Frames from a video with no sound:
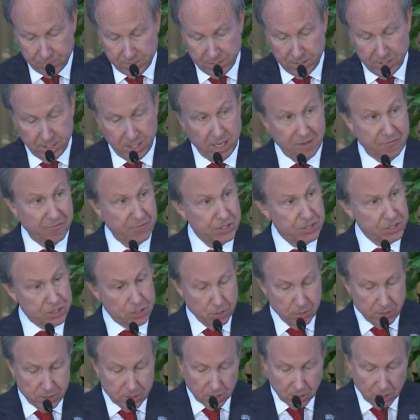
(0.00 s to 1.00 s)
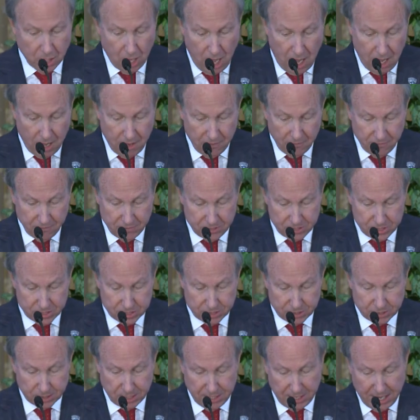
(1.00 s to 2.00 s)
If a student
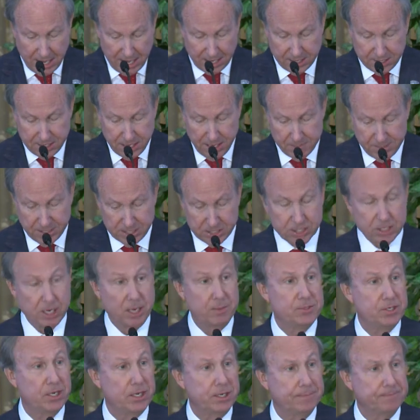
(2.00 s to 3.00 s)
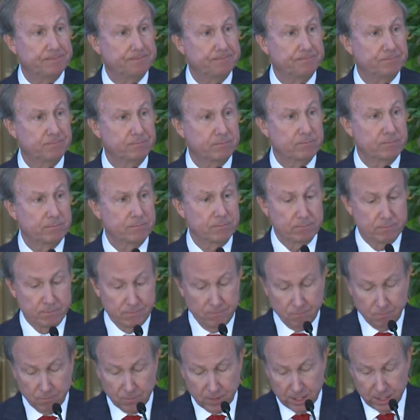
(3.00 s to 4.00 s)
loves an academic subject,
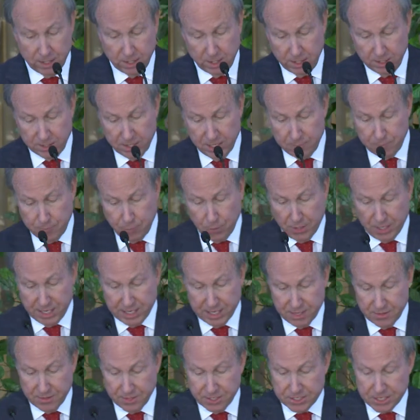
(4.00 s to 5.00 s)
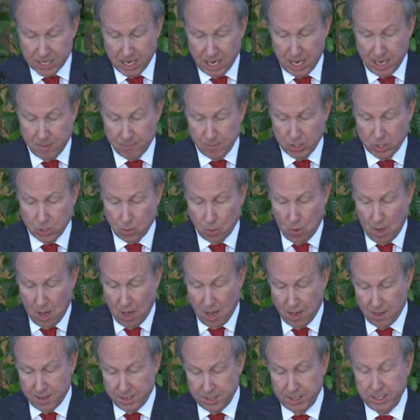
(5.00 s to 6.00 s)
then putting in the time
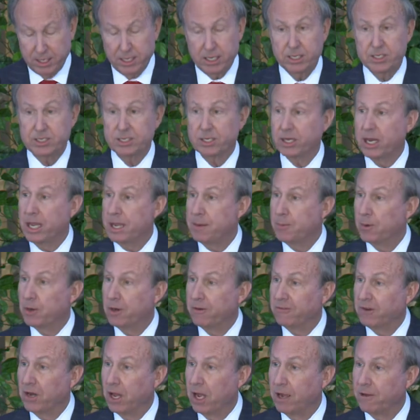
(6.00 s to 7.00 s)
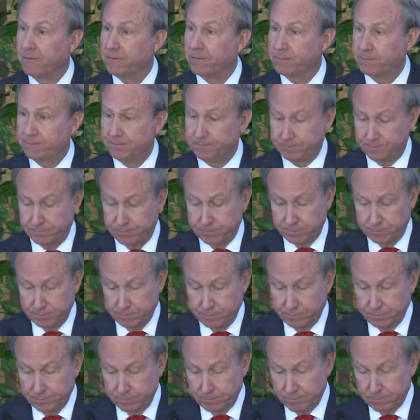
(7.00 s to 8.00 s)
required is a labor of love.
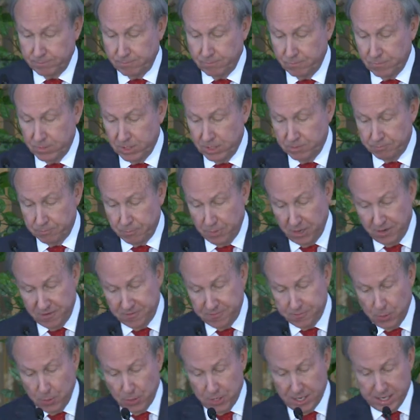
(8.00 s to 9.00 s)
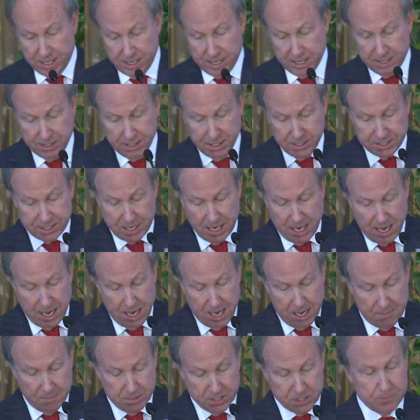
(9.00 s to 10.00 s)
But if putting in the
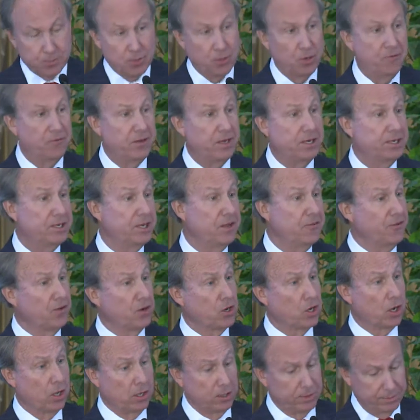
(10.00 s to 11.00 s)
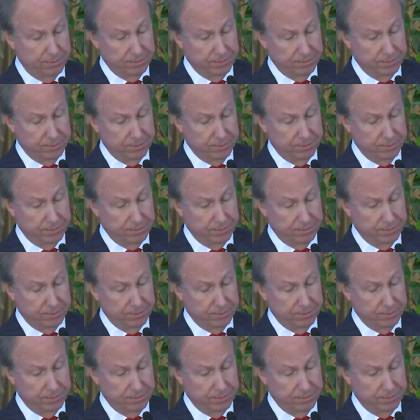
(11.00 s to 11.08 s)
time is proving difficult,